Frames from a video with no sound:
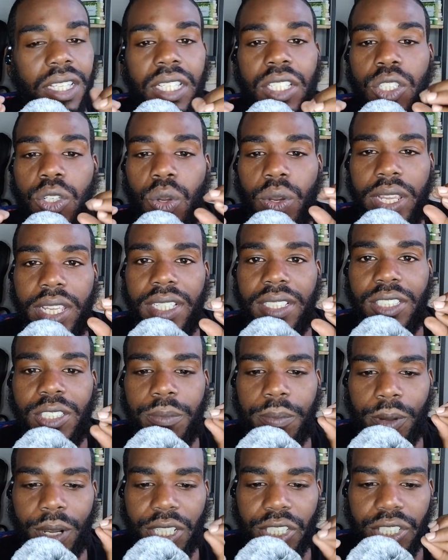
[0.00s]
your
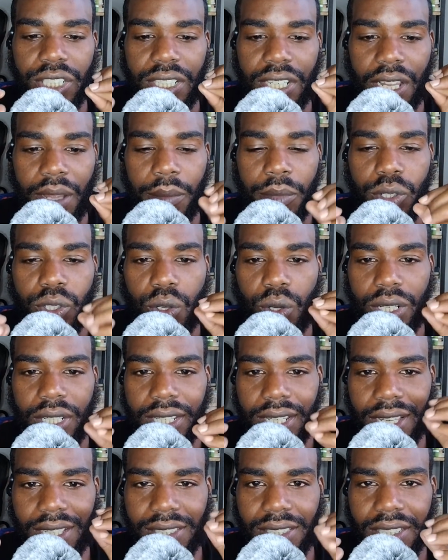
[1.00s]
expression number, your
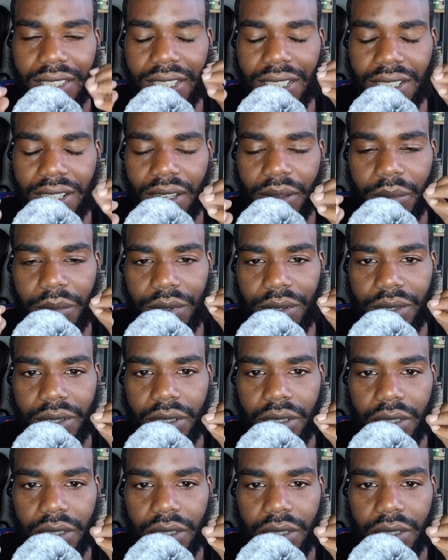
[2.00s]
destiny number,